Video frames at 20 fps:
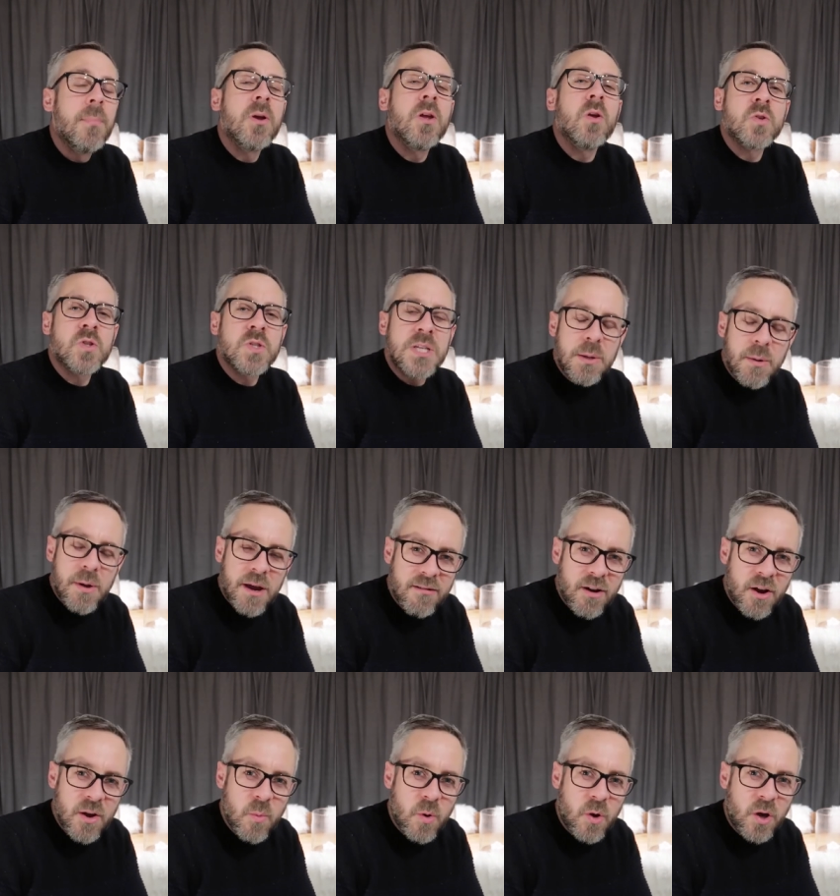But you'll see where
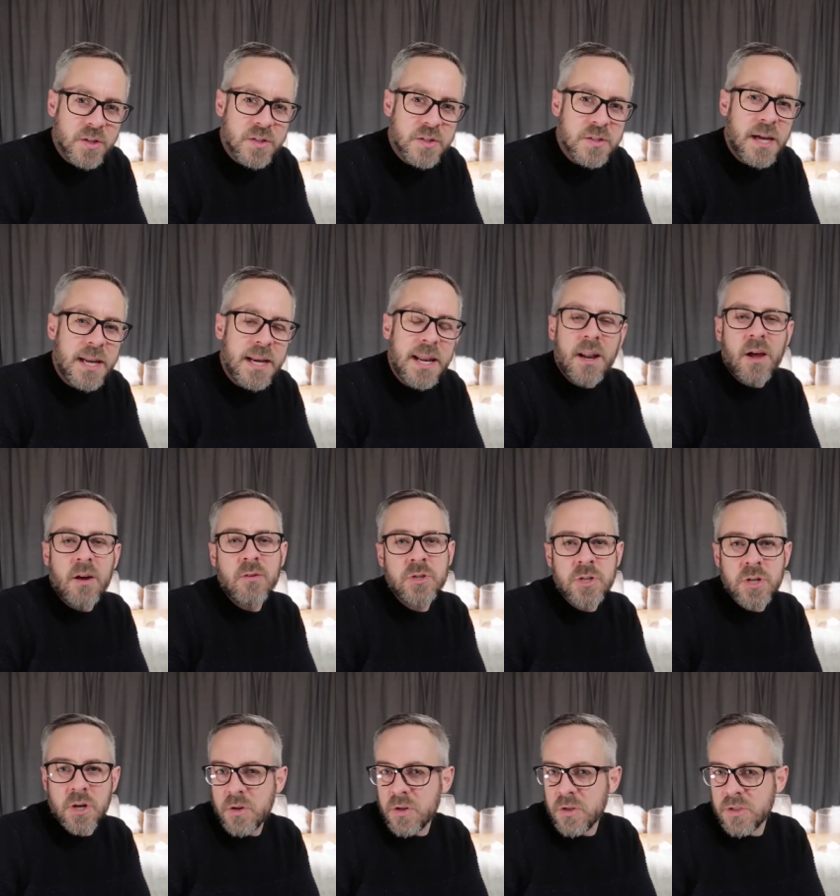I was, and then I'll
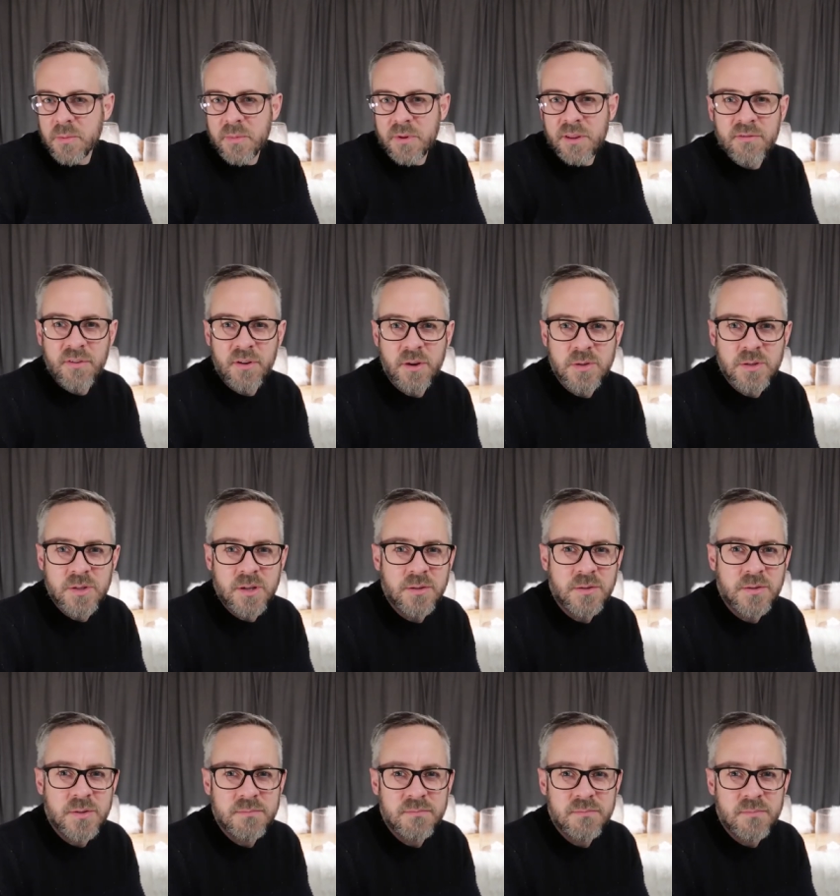show you some of the
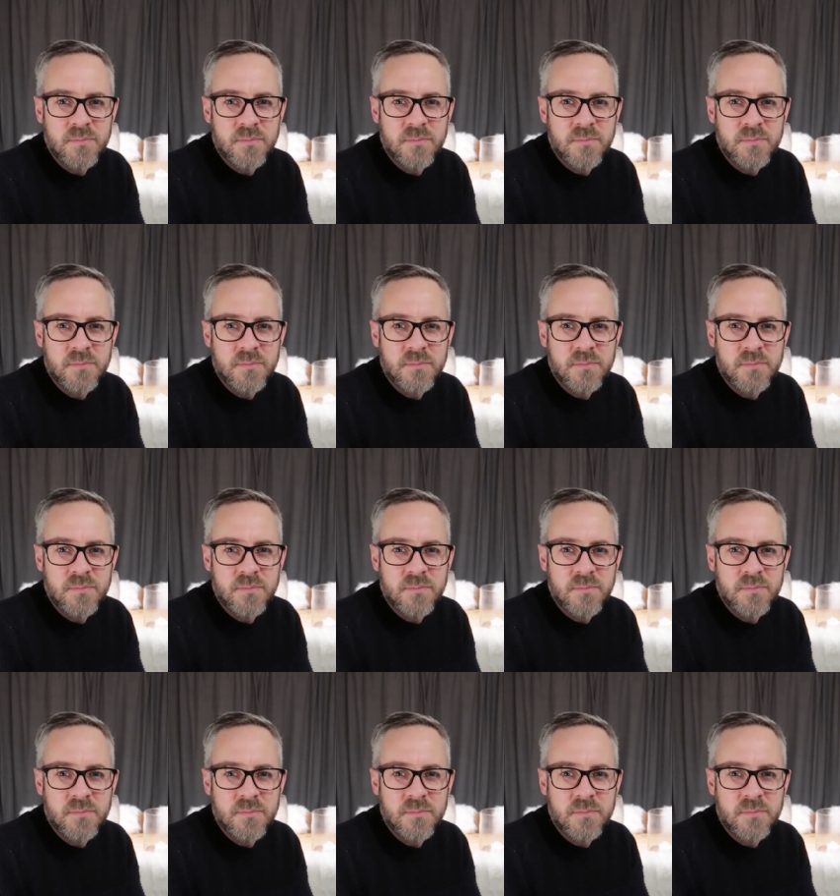photos